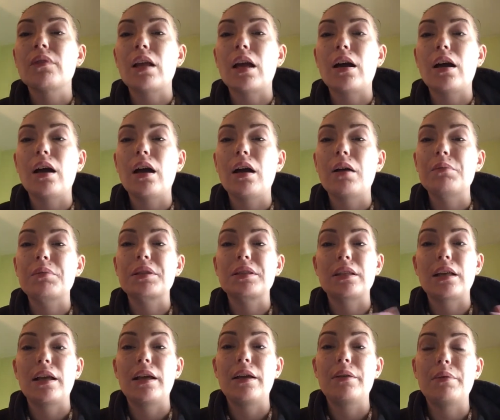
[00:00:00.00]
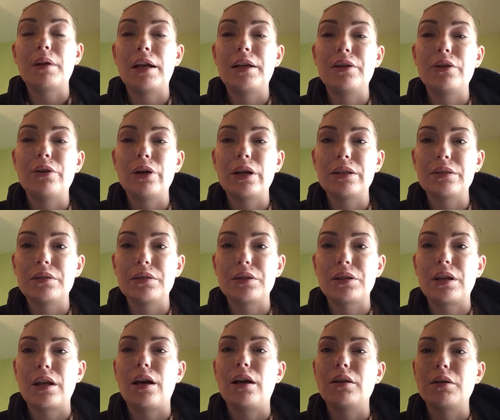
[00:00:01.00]
Because I know I
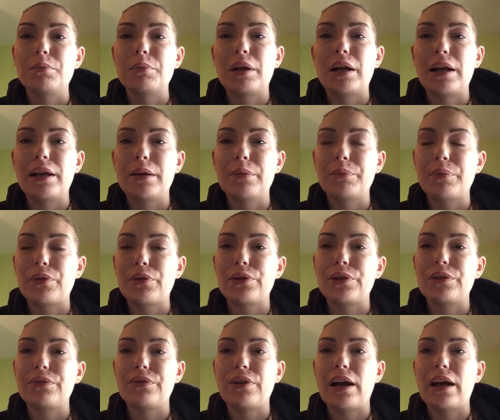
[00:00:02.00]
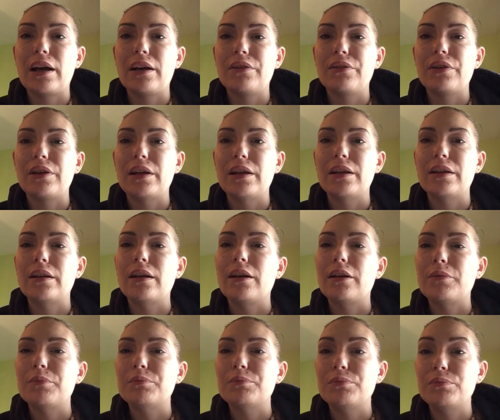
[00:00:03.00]
look young, but I am 35,
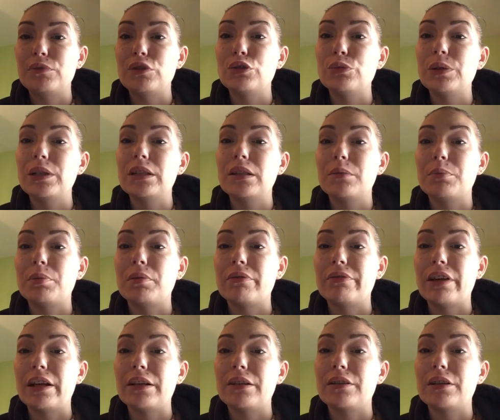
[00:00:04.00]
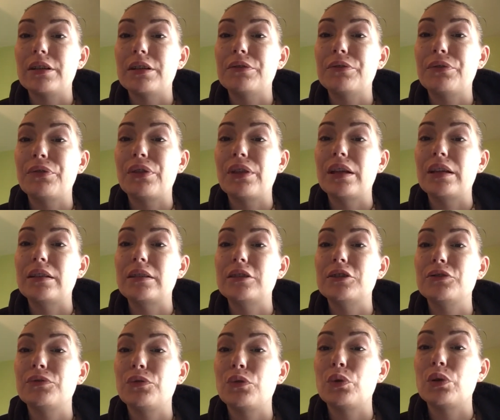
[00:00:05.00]
and doing the preventative
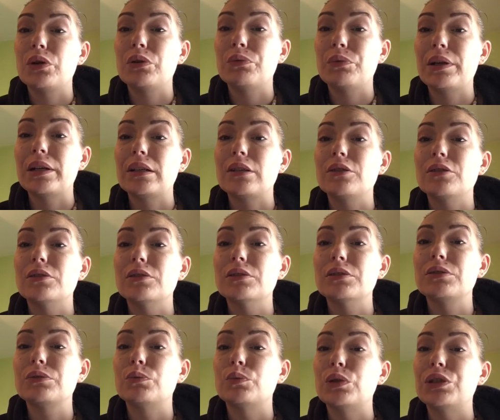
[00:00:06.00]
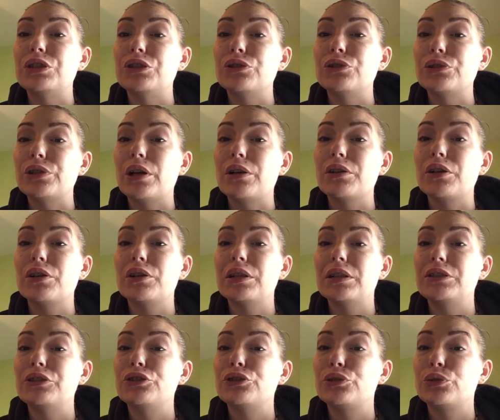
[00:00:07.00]
things for wrinkles when you're younger,
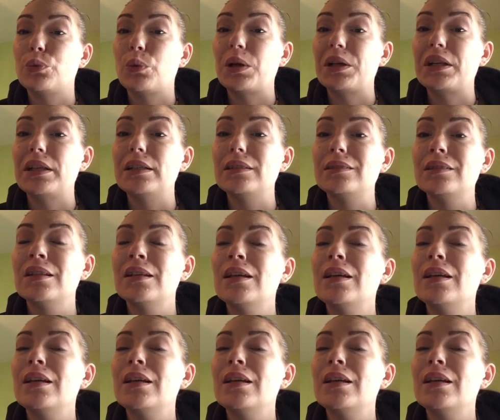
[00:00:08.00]
in your 20s,